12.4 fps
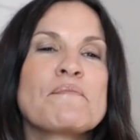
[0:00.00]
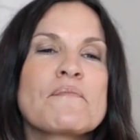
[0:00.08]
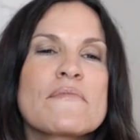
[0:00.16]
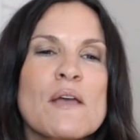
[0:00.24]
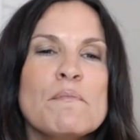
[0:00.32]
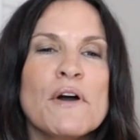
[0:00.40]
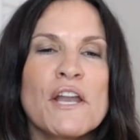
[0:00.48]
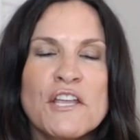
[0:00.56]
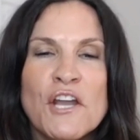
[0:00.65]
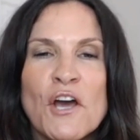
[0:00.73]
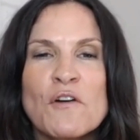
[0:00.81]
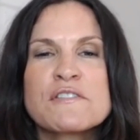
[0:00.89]
But
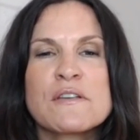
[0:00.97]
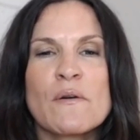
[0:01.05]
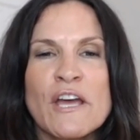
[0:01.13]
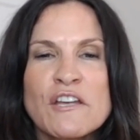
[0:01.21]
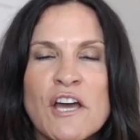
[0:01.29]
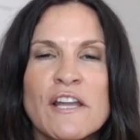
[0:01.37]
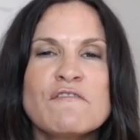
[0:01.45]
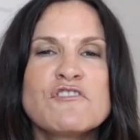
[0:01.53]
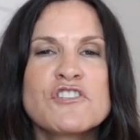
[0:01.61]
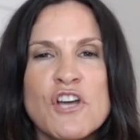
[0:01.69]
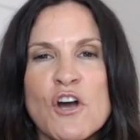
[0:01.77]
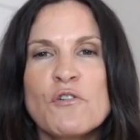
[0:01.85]
so I kind of
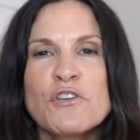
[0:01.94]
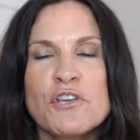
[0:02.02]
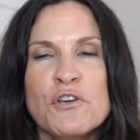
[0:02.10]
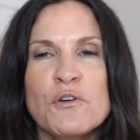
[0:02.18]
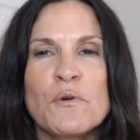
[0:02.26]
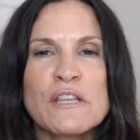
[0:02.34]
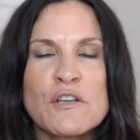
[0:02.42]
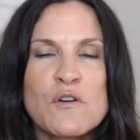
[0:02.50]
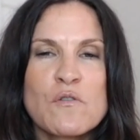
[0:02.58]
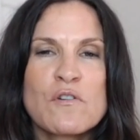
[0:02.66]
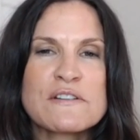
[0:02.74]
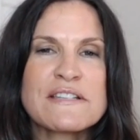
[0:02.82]
show you in the
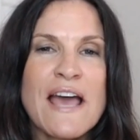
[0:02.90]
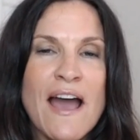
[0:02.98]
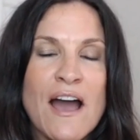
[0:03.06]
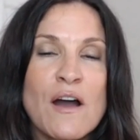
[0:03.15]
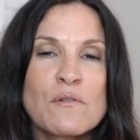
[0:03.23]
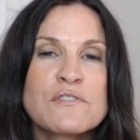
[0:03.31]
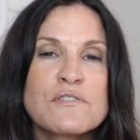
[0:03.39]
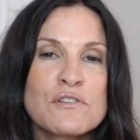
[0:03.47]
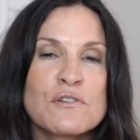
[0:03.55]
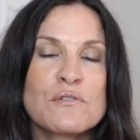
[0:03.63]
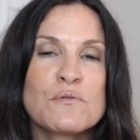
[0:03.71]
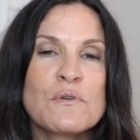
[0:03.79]
course how
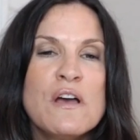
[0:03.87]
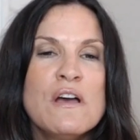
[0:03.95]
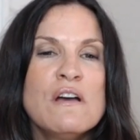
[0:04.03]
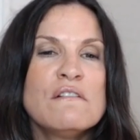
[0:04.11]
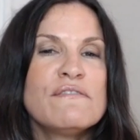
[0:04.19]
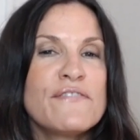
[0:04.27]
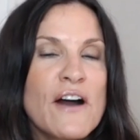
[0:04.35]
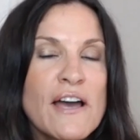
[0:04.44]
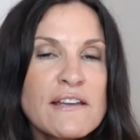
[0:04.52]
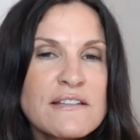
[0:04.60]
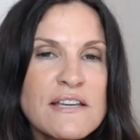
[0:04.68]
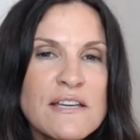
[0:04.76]
to
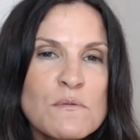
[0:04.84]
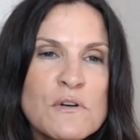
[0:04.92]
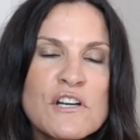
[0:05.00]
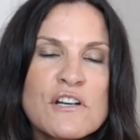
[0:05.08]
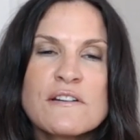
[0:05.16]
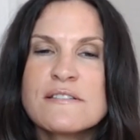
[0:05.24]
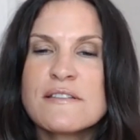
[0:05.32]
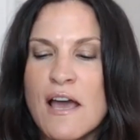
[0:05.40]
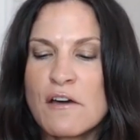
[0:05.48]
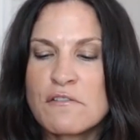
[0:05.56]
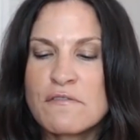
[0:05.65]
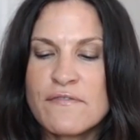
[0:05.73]
find keywords,
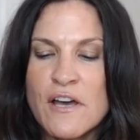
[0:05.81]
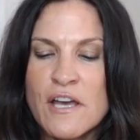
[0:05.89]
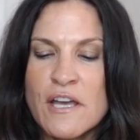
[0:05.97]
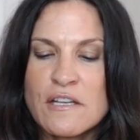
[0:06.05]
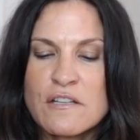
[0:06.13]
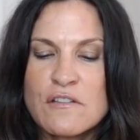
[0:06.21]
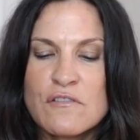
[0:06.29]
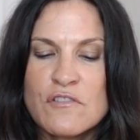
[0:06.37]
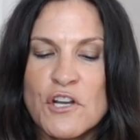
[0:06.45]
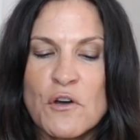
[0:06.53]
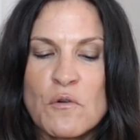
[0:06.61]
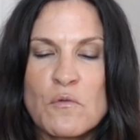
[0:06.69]
how to find
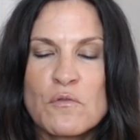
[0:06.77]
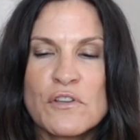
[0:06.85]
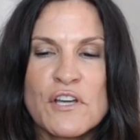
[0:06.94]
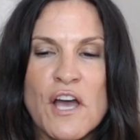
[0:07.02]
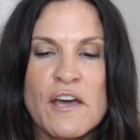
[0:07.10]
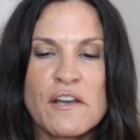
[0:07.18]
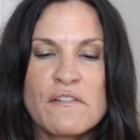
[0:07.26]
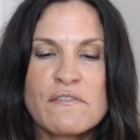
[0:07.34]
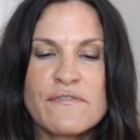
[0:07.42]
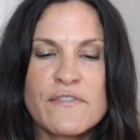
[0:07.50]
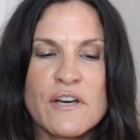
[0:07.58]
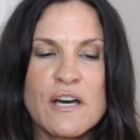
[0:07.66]
kind of
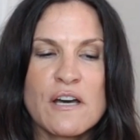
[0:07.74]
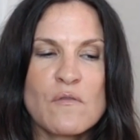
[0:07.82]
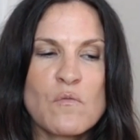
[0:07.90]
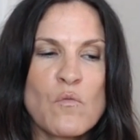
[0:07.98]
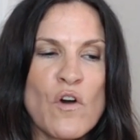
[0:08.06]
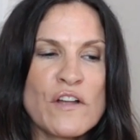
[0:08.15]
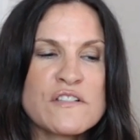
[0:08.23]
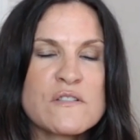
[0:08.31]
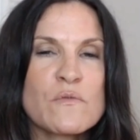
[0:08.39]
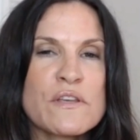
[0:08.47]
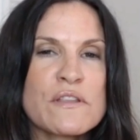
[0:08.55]
ones with